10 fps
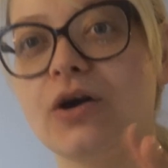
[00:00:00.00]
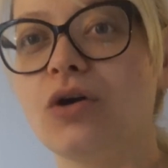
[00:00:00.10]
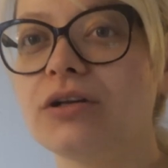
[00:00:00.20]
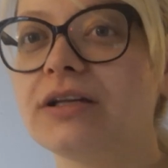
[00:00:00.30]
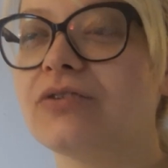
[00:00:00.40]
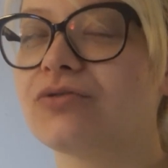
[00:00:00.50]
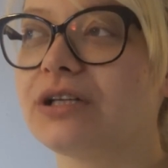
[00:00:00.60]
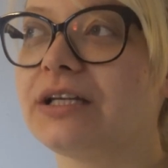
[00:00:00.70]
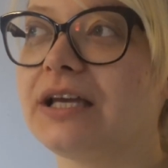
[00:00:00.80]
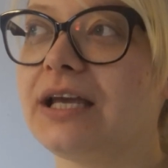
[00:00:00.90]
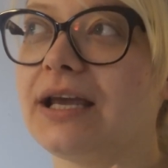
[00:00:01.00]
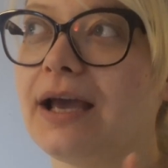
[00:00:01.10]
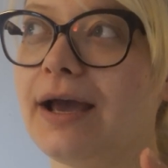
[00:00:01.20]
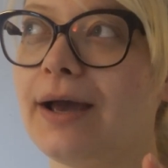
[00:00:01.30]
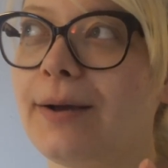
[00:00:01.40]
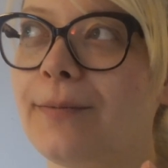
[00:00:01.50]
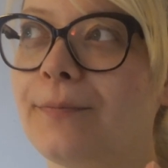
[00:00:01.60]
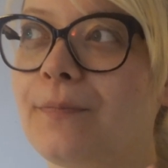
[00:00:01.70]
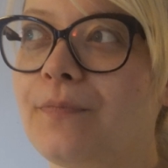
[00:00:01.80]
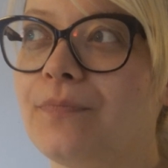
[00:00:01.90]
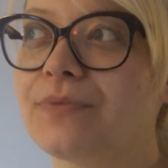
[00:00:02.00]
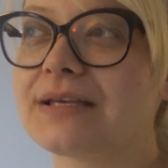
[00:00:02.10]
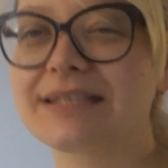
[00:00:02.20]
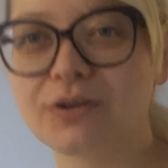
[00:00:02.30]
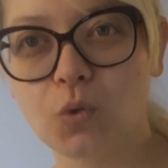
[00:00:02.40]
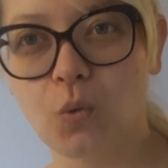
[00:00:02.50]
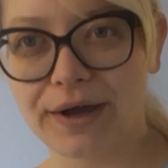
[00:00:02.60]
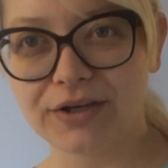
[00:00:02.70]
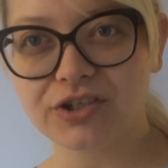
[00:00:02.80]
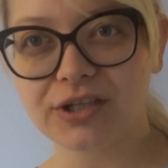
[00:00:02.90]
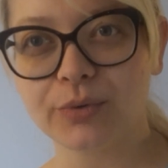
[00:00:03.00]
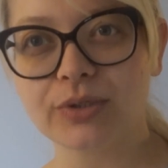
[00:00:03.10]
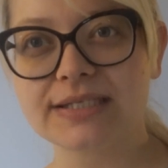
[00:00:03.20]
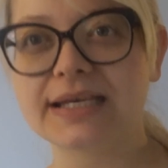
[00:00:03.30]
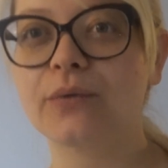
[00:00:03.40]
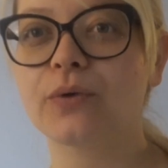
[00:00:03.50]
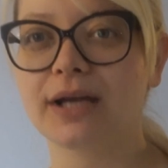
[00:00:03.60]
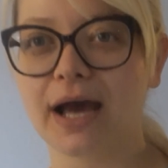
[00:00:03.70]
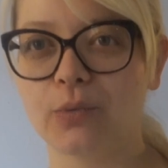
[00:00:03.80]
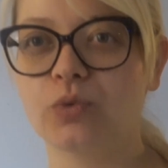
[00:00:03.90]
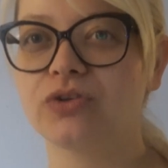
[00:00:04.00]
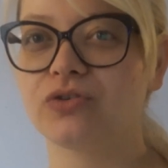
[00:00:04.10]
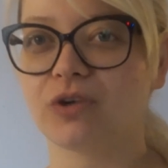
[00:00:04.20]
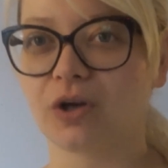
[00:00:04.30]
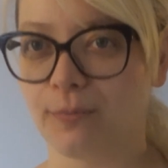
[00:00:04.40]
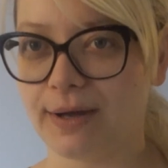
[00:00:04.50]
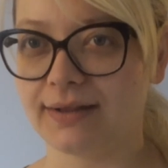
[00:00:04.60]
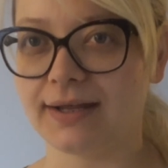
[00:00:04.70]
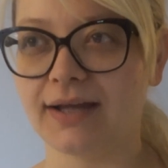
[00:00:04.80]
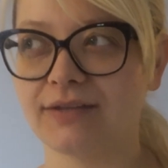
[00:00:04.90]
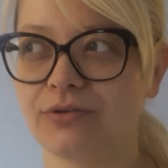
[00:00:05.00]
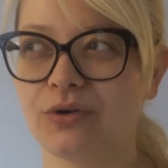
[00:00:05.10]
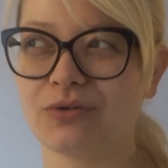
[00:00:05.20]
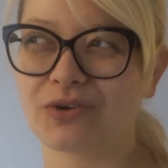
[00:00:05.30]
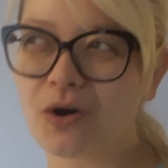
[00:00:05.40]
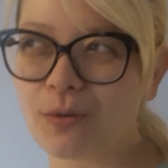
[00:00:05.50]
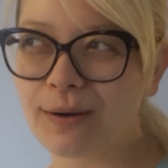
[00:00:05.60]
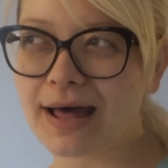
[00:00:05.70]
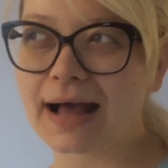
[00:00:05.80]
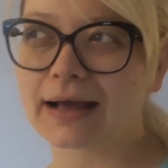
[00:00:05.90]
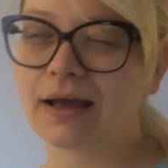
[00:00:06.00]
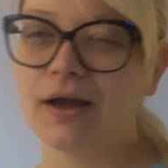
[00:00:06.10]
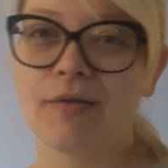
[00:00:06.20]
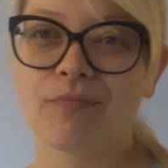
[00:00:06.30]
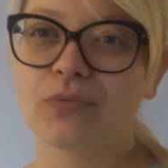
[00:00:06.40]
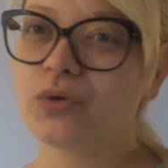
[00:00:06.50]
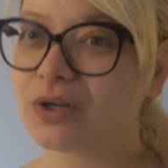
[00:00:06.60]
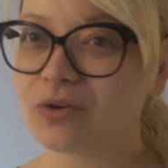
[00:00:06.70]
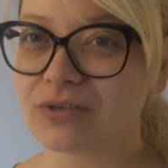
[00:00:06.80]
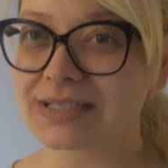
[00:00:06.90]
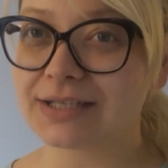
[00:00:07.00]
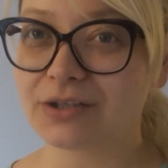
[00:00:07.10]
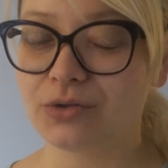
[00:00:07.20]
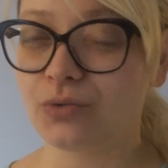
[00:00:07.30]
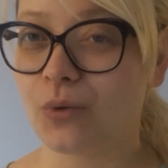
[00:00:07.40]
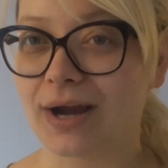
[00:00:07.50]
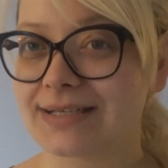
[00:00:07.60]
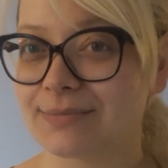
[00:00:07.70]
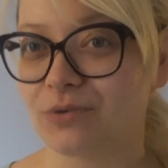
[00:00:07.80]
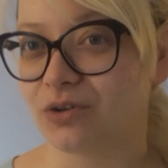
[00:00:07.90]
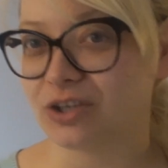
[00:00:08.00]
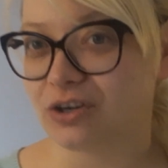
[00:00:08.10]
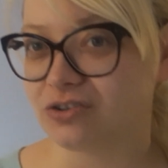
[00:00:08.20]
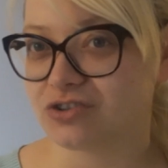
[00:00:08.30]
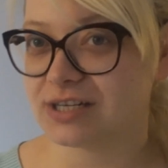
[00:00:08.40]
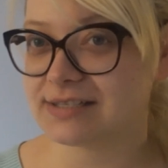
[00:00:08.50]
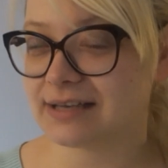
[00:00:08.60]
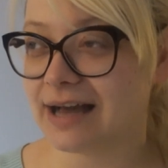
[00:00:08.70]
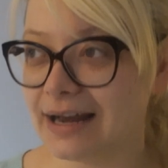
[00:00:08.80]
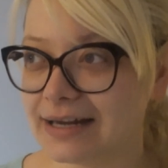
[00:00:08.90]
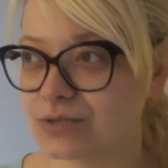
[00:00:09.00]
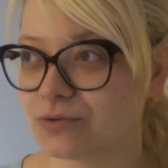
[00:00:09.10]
the only really situation, I would say, when I wouldn't recommend that. If you go for all black, you can obviously wear some other contrast colors